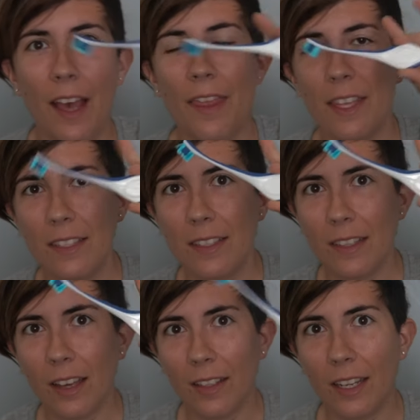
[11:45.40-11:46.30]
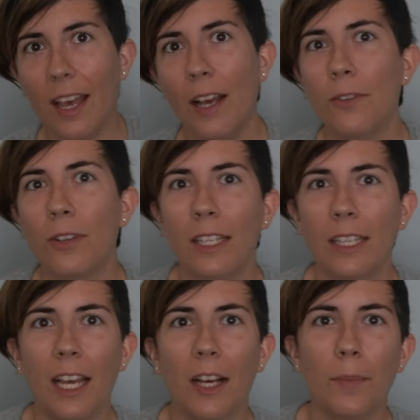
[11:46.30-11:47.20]
This is not out right
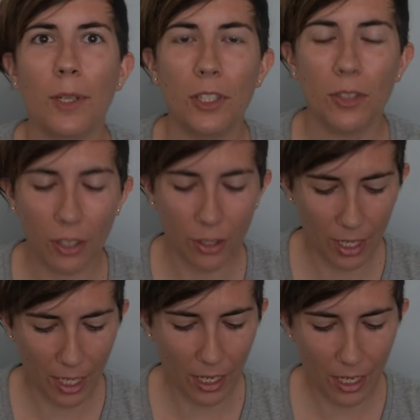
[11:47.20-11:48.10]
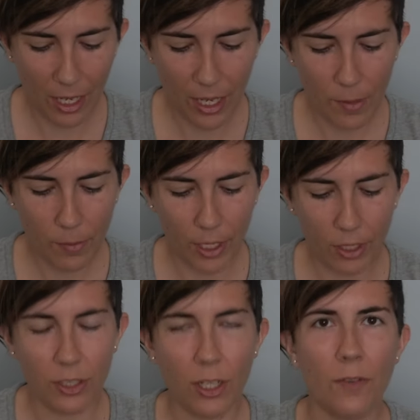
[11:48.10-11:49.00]
now, but you can go ahead, pick
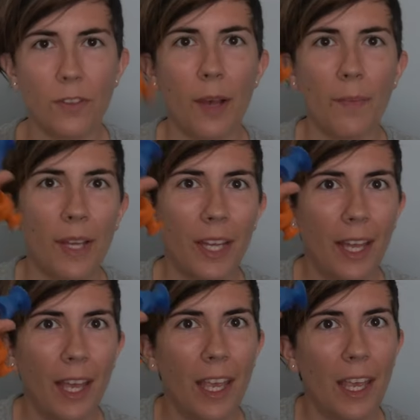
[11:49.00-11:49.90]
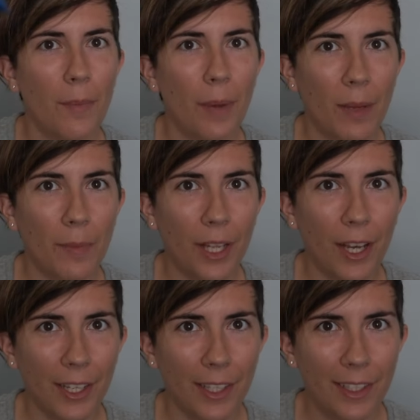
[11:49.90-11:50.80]
yourself up a
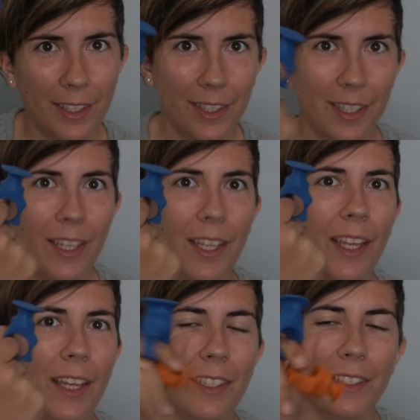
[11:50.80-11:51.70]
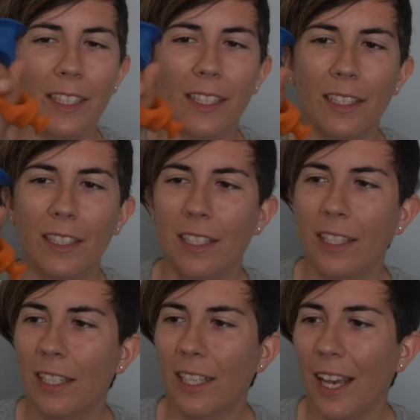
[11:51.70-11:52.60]
BiteBlock. And yeah,
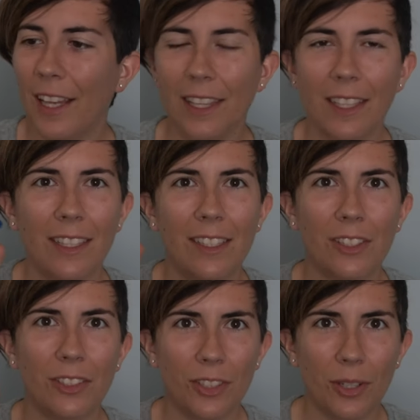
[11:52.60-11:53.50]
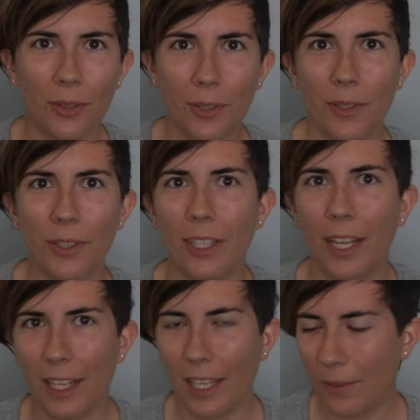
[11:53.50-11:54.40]
I think these are so cool and
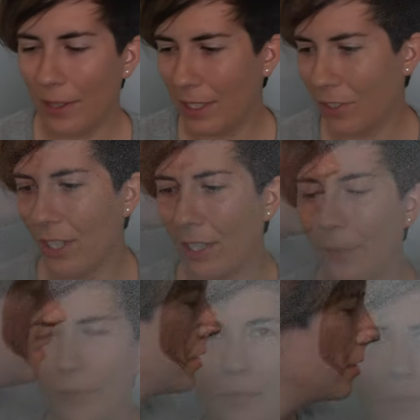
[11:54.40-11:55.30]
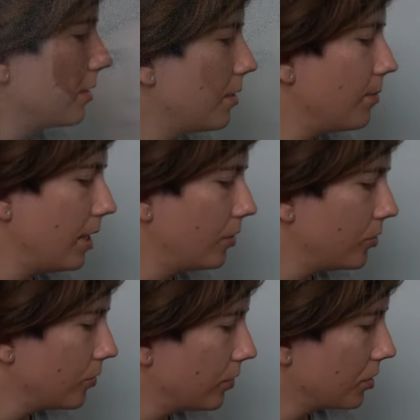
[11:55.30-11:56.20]
I can't wait to try them. See, this is gonna be
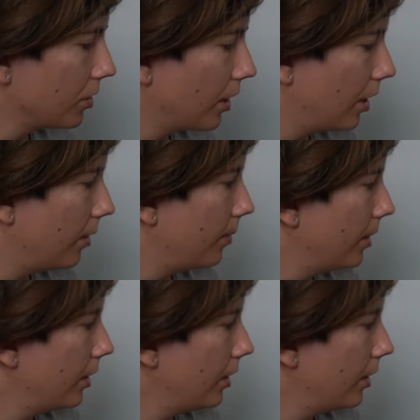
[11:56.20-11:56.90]
Elsa's first time